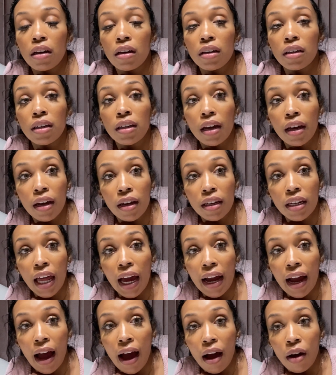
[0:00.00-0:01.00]
Yeah,
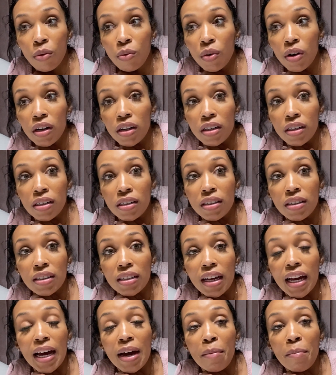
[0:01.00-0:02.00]
like, I was
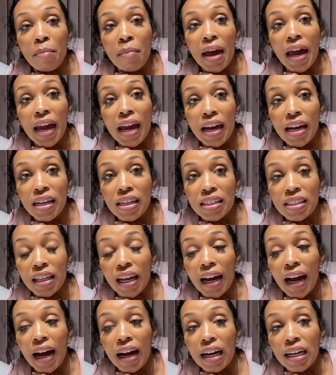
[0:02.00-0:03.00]
amazed. Like,
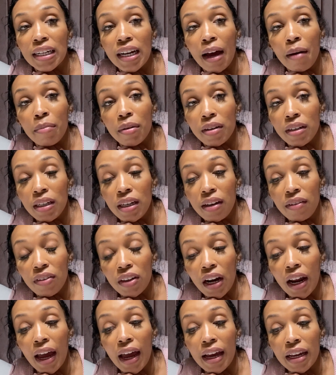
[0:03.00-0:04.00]
I could not believe that
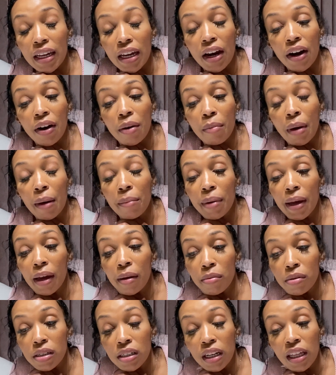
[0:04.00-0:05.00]
I had carried my
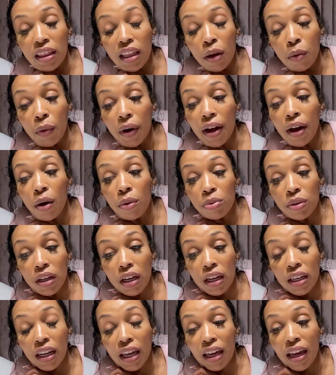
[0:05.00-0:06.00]
babies and that they were healthy
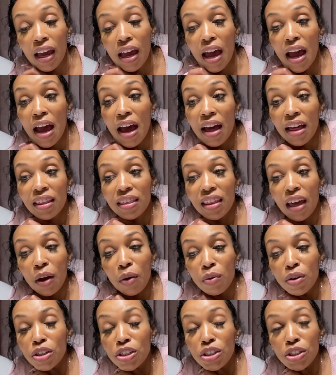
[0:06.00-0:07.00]
and that they
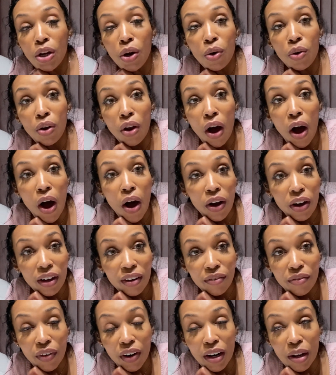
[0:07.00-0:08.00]
were so long
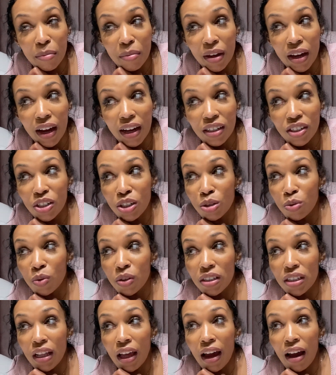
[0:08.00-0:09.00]
in front of me. I just
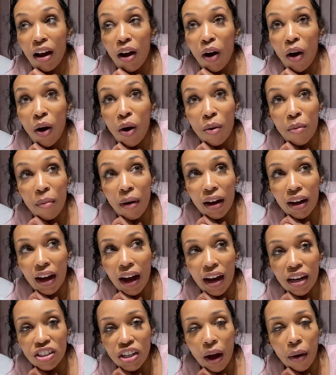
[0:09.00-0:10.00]
was like, oh my
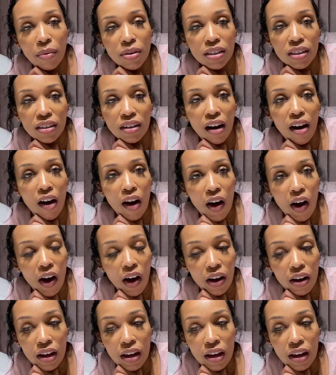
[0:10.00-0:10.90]
gosh, I was in awe.